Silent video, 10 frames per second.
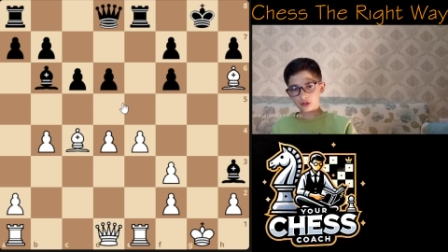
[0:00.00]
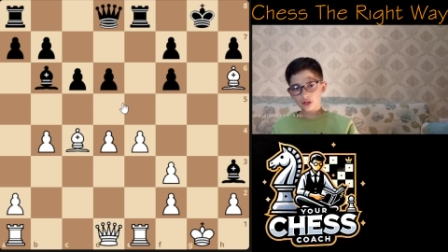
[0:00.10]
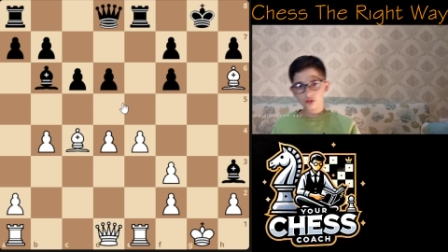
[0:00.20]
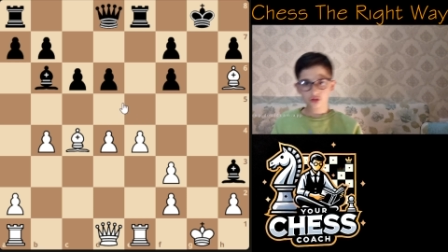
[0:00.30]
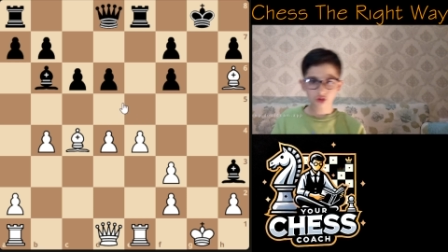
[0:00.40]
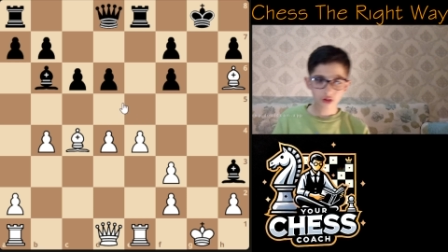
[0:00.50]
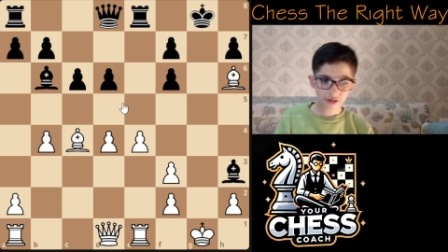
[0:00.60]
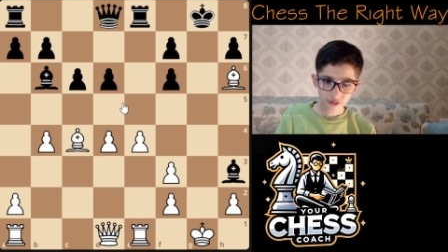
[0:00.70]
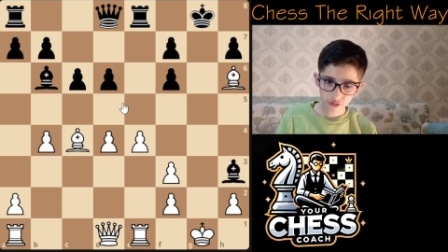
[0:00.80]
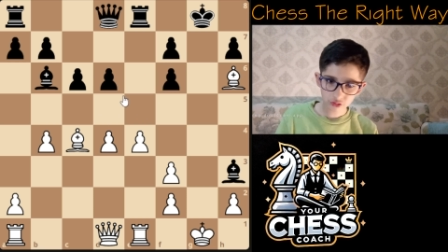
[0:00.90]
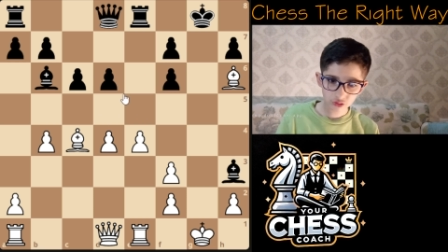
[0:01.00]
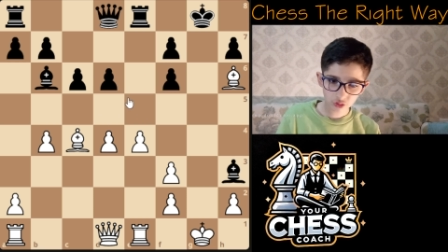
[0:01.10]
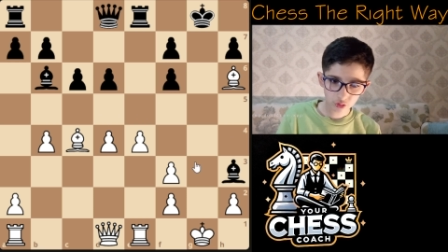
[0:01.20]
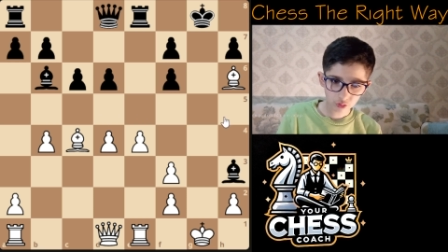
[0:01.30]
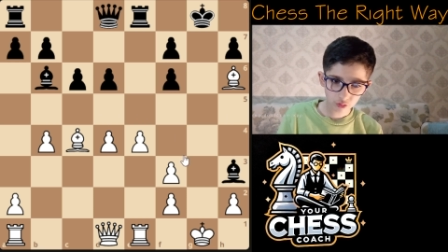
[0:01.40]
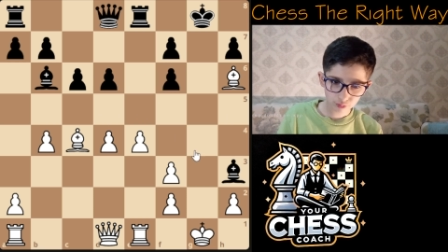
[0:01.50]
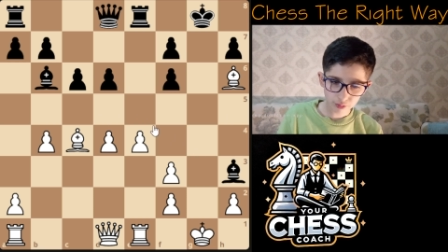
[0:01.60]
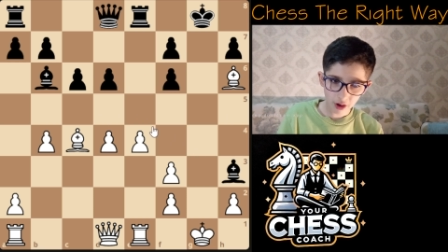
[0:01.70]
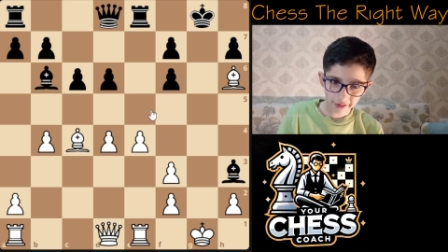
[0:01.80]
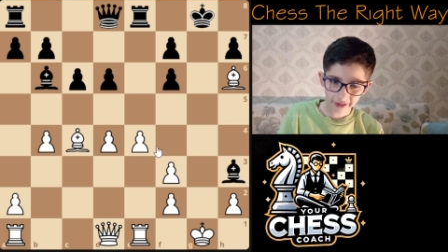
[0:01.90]
you shouldn't do
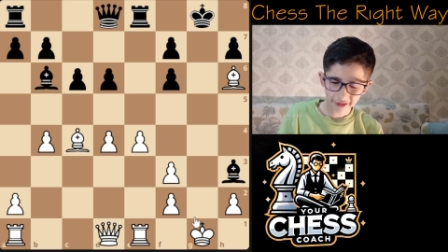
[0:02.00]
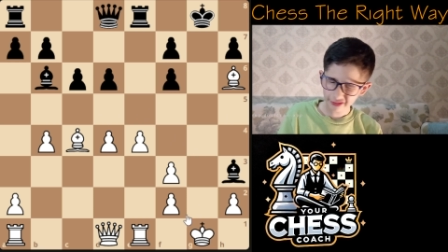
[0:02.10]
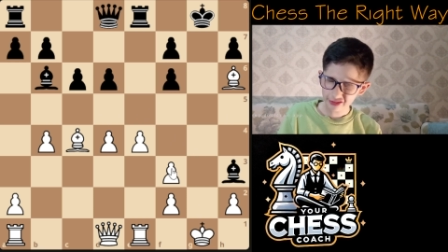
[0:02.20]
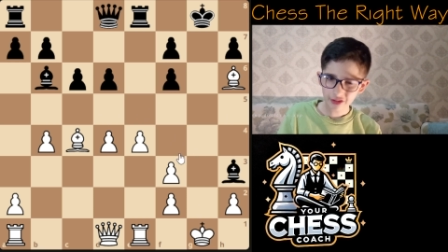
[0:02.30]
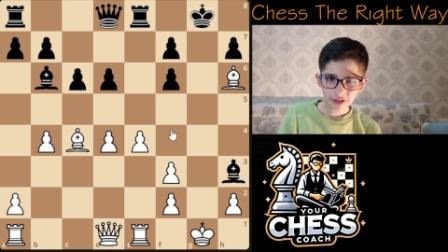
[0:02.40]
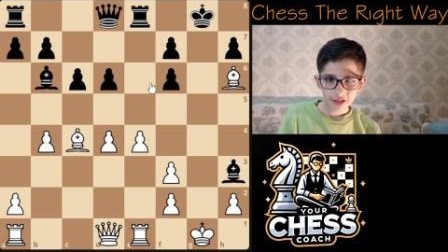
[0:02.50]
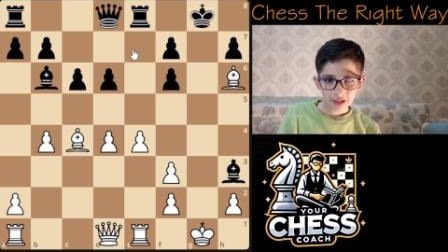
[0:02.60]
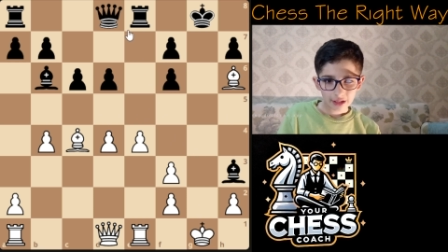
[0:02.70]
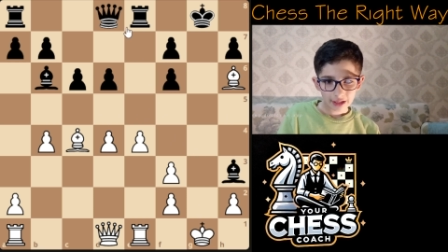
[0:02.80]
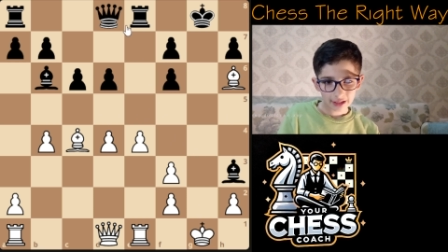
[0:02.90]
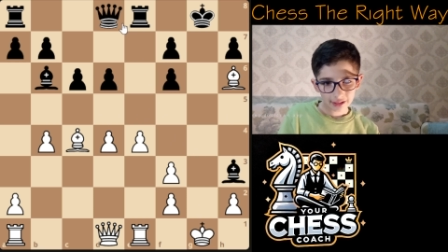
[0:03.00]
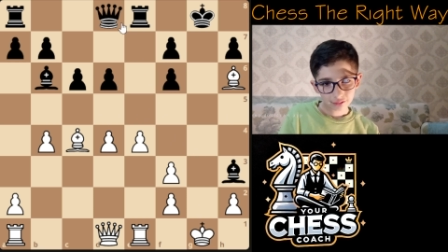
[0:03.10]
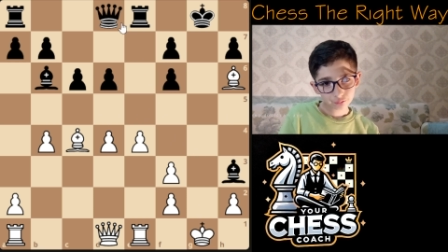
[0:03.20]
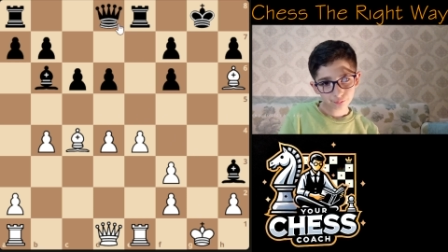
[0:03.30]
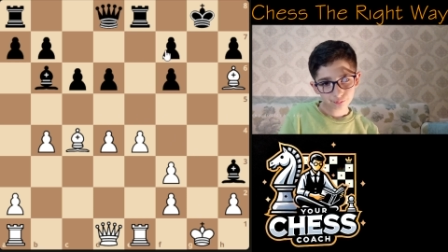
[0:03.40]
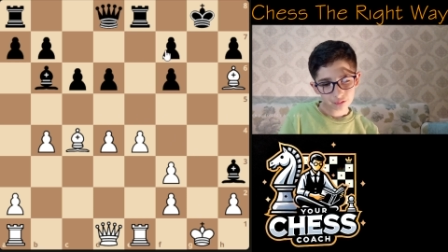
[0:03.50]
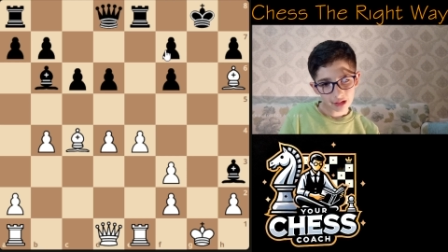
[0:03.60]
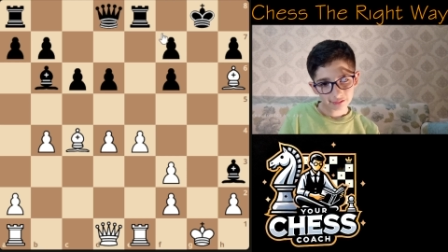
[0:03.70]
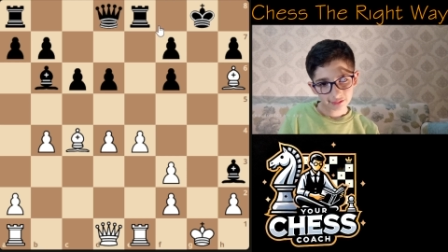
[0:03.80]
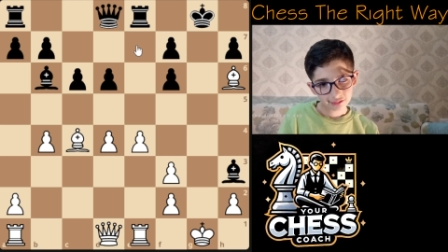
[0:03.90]
pawn islands. And
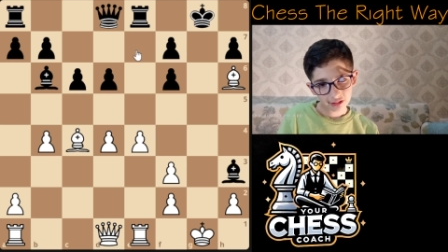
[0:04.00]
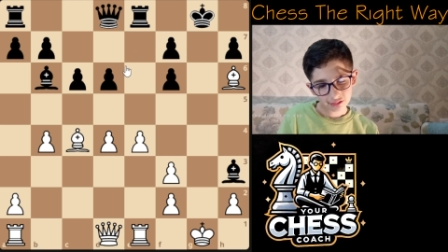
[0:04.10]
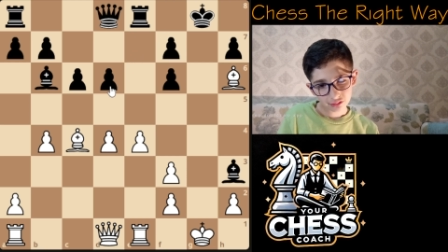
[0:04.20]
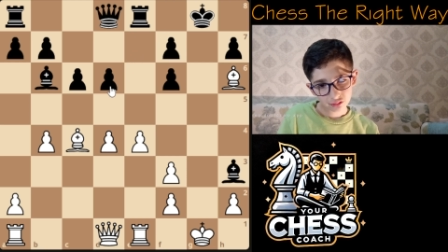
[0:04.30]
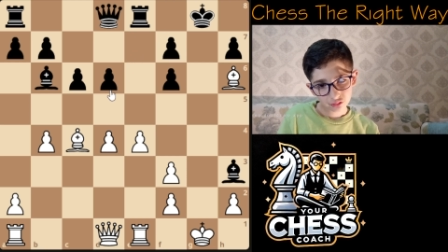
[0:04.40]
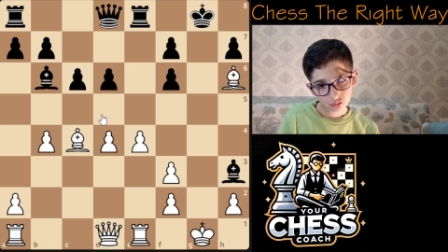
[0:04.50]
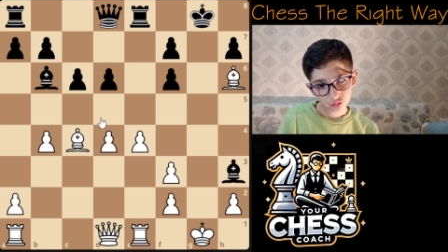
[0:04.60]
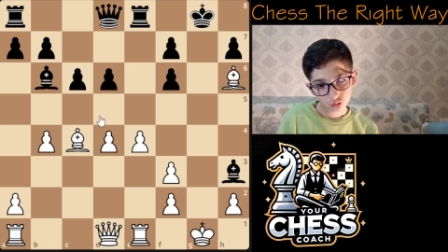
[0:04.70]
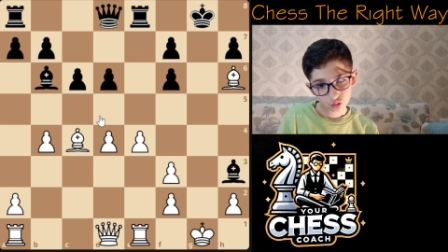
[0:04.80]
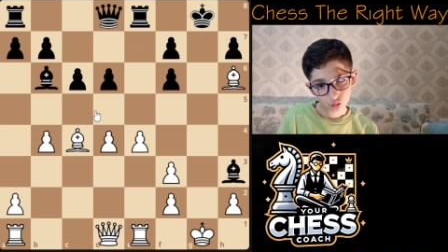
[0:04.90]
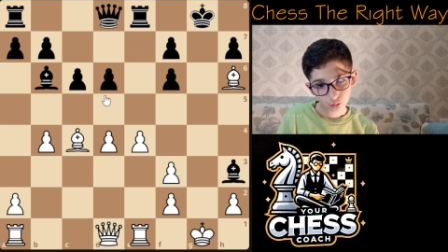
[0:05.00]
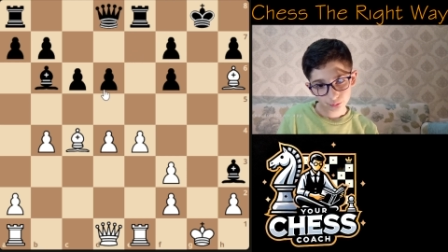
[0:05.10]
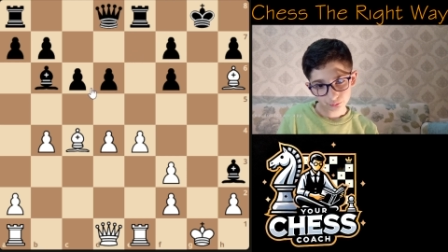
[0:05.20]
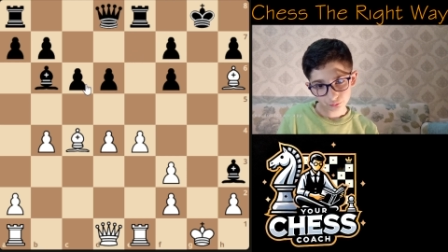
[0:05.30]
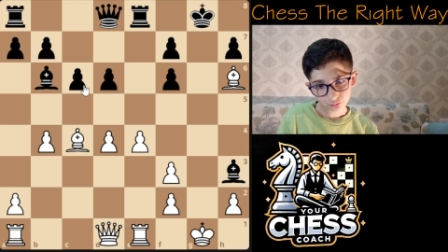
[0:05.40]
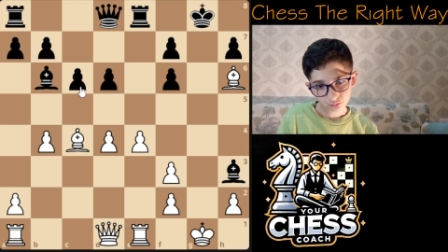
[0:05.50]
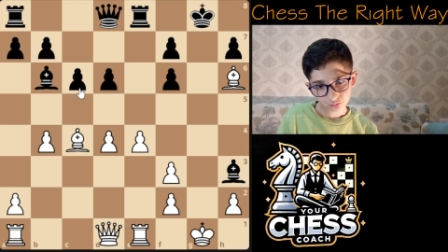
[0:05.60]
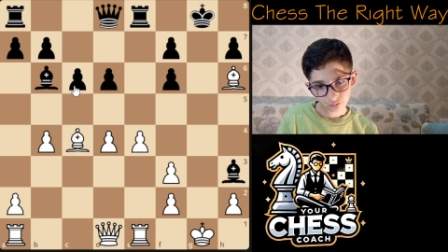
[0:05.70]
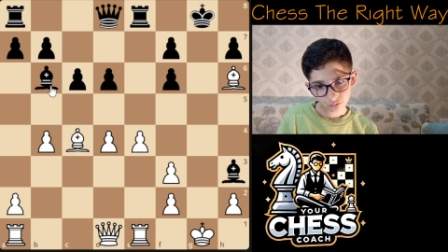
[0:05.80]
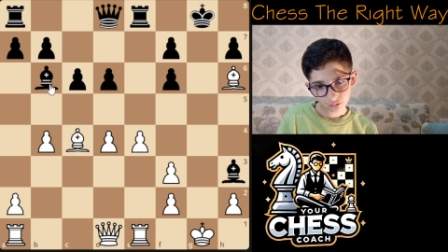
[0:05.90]
black decided to
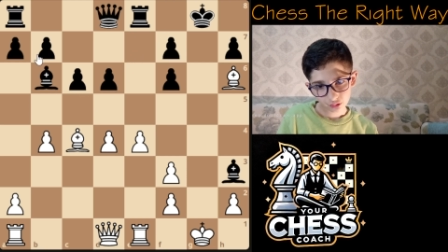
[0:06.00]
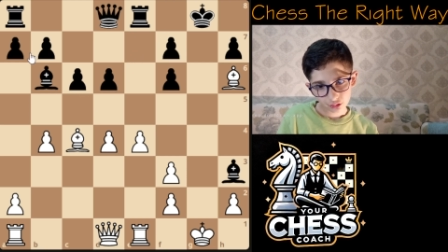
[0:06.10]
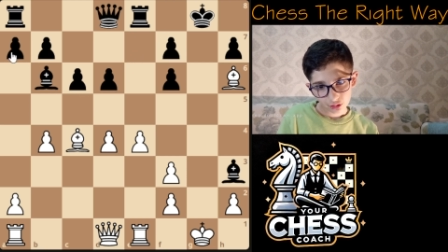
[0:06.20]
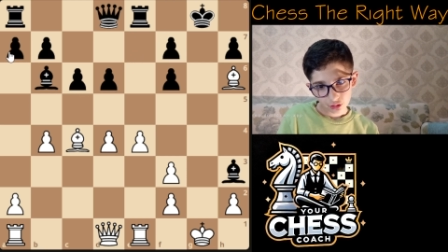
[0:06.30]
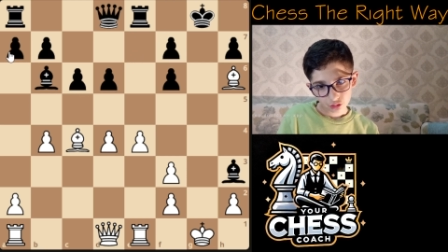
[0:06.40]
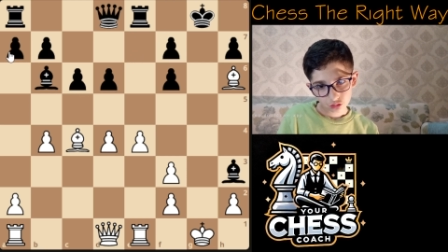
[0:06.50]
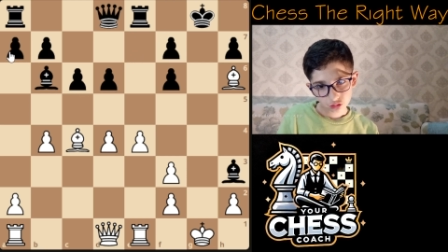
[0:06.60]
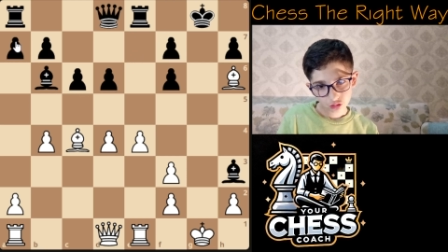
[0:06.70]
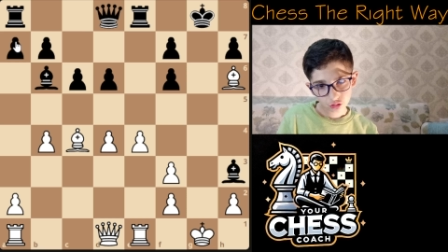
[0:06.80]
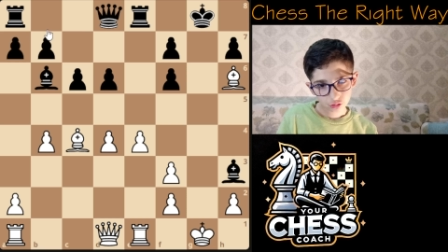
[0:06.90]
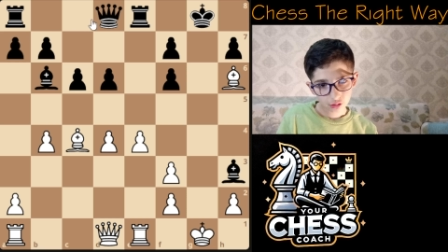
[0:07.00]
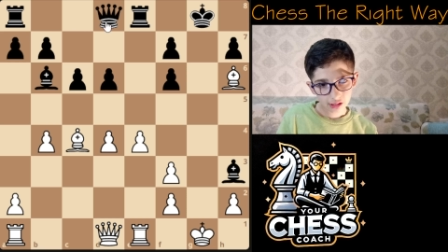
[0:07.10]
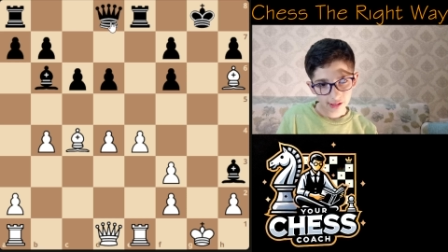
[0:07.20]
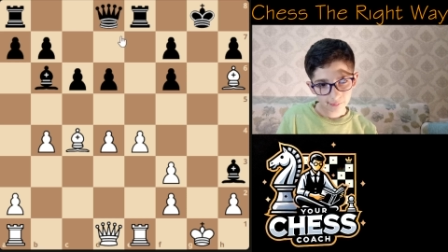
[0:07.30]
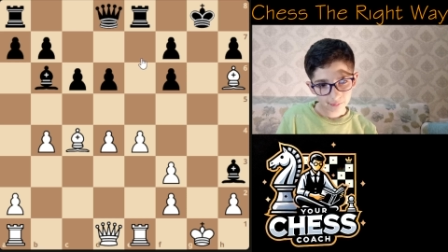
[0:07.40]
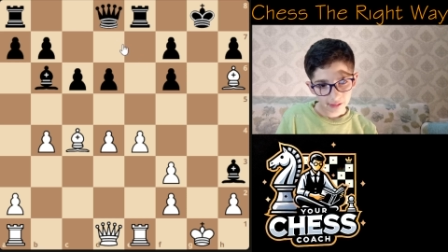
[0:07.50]
play